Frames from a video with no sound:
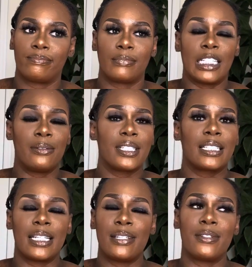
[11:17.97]
It
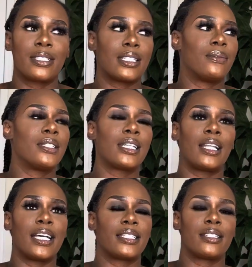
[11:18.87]
was a
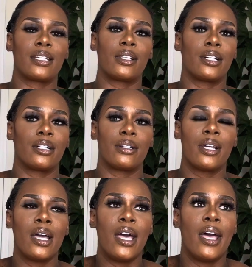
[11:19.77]
lesson to learn.
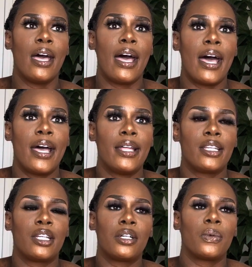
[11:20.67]
And
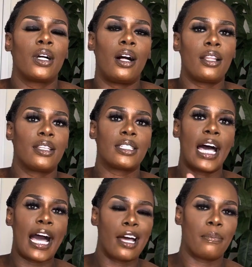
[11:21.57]
you know, when all this
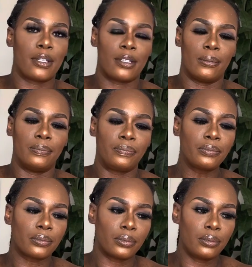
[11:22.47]
happened,
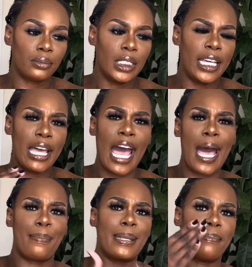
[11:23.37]
it
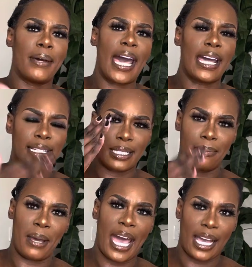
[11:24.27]
happened back to
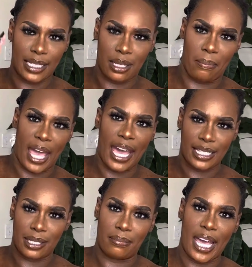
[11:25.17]
back to back
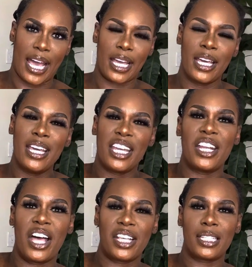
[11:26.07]
to back. You know
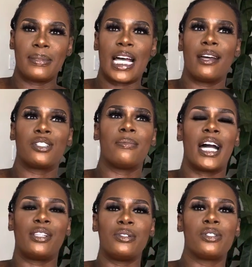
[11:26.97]
how sometimes you
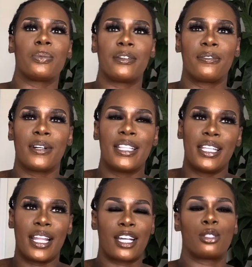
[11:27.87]
might lose one friend, then
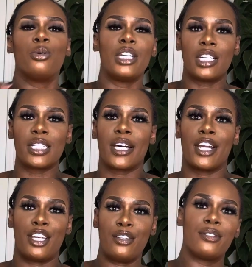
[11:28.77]
like 2 years later
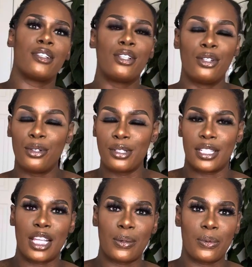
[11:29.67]
you lose
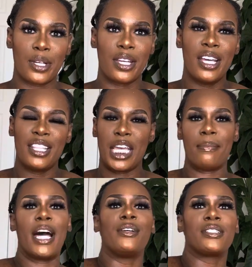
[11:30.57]
another one, then you
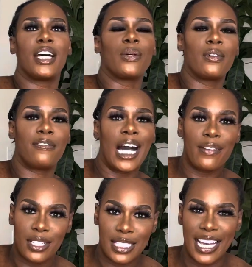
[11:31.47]
might lose another one
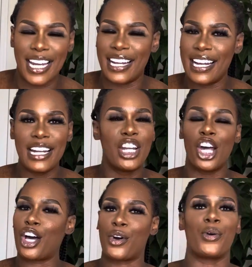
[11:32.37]
5 years later?
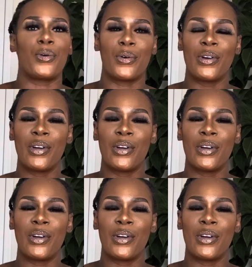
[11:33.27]
No.